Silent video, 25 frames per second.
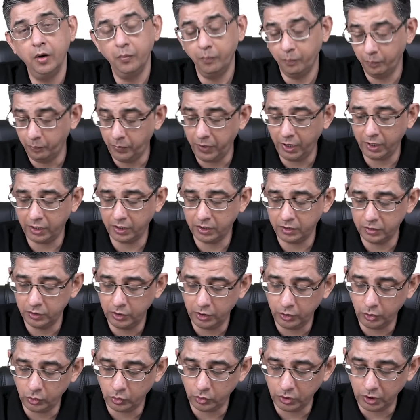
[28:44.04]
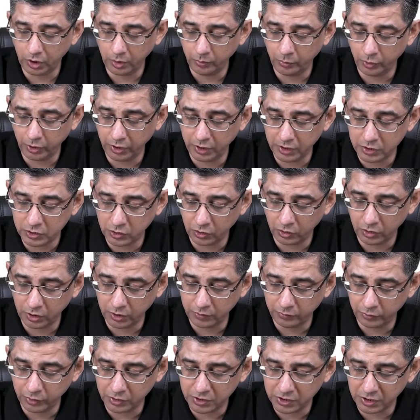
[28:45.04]
but the total body salt
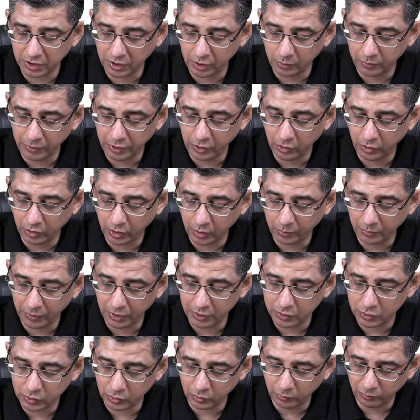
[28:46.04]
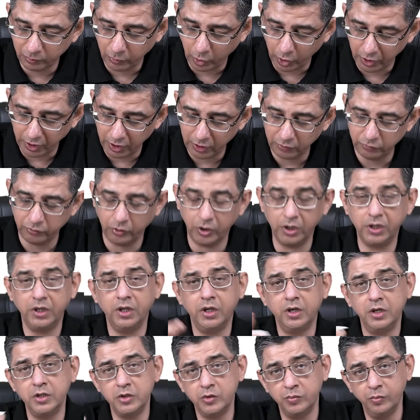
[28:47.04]
would still be normal. So body
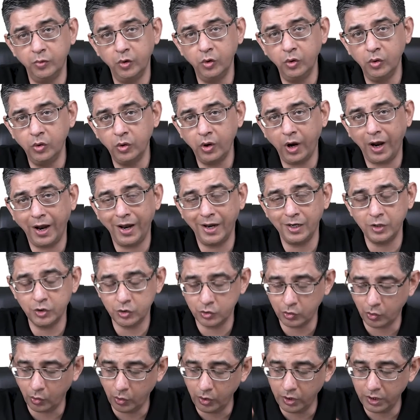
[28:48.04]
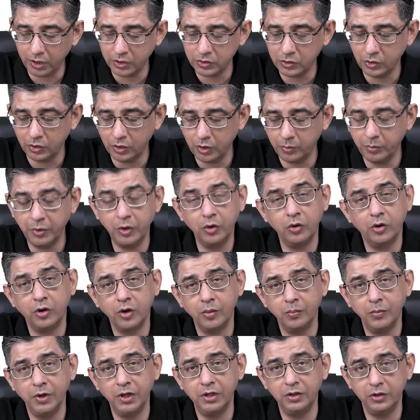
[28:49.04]
water is more and salt is going to be
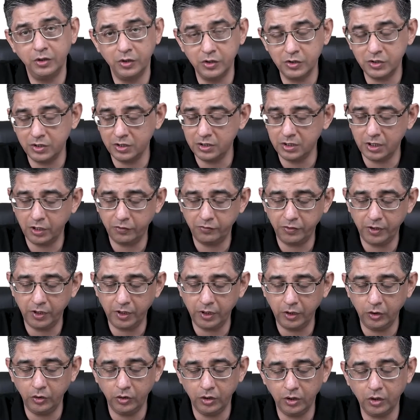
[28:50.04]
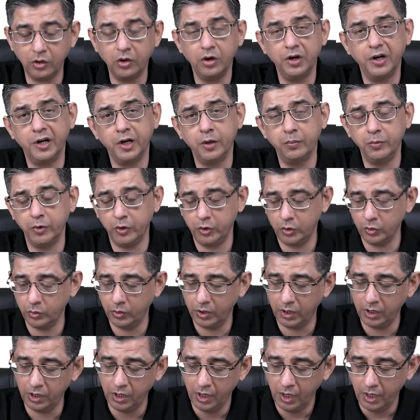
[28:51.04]
normal. This is definitely going to contribute to
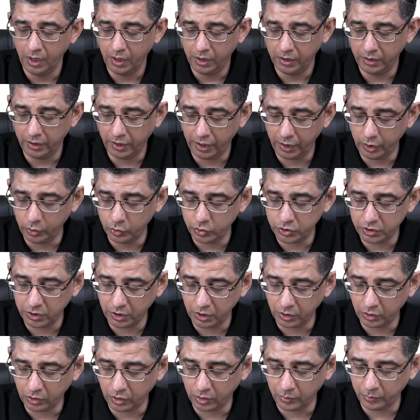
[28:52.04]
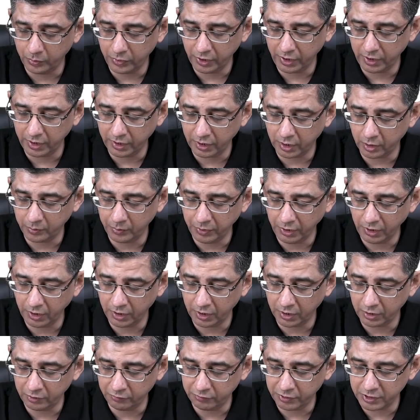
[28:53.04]
a dilutional component coming
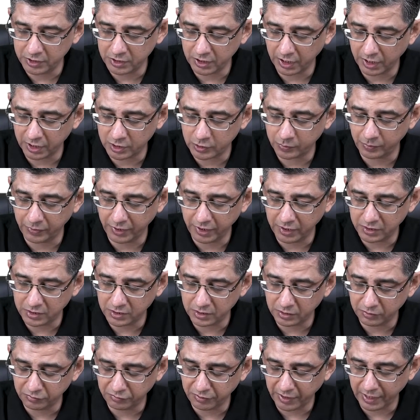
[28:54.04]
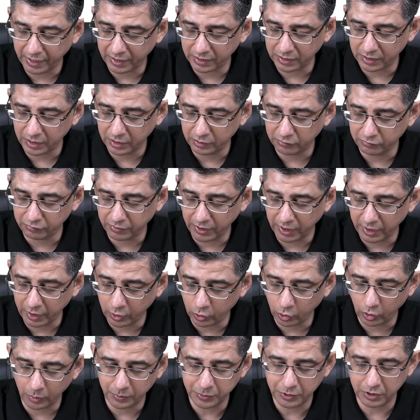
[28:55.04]
in, which explains the fact that why
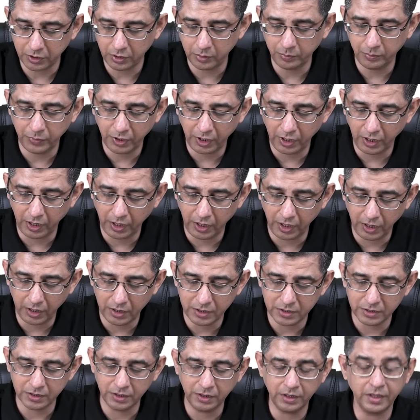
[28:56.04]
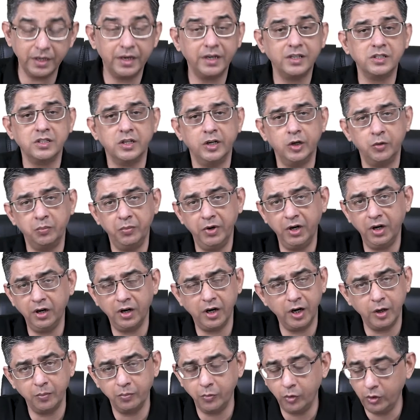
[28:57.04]
option number A is a correct statement.
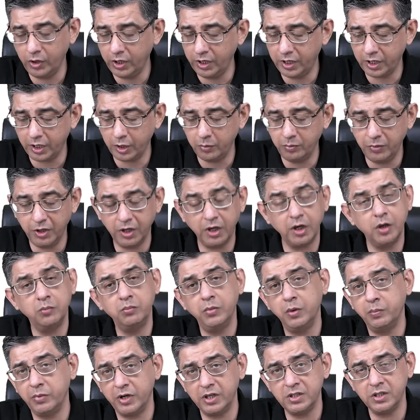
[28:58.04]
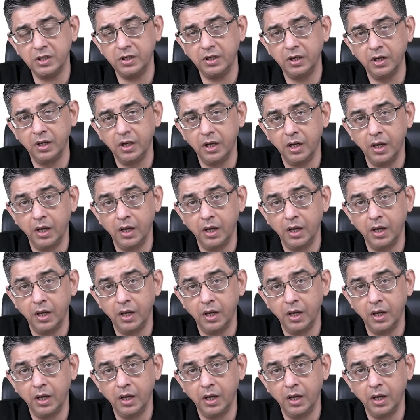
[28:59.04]
Hyponatremia can be present.